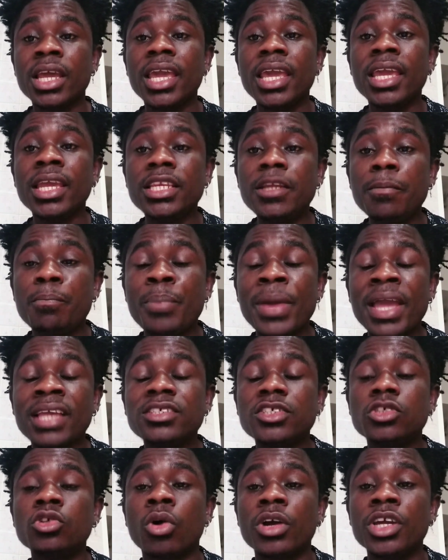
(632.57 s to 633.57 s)
It
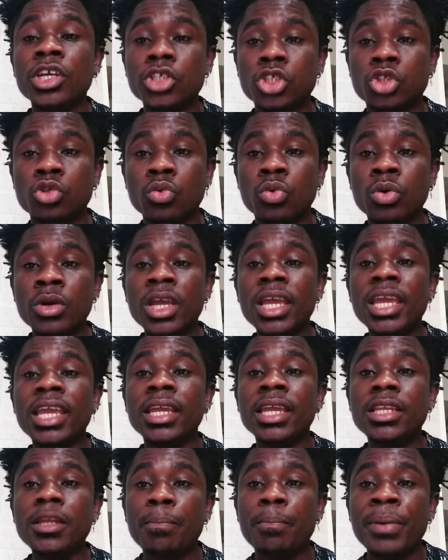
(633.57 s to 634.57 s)
depends your issue.
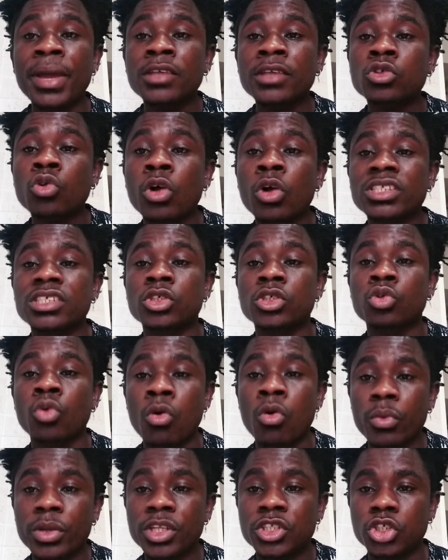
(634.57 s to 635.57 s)
It depends what is
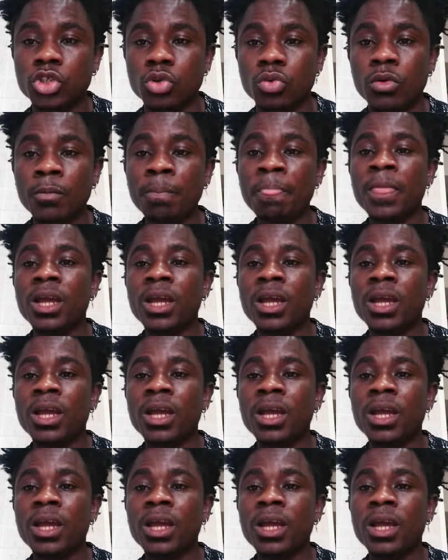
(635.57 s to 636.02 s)
wrong with you.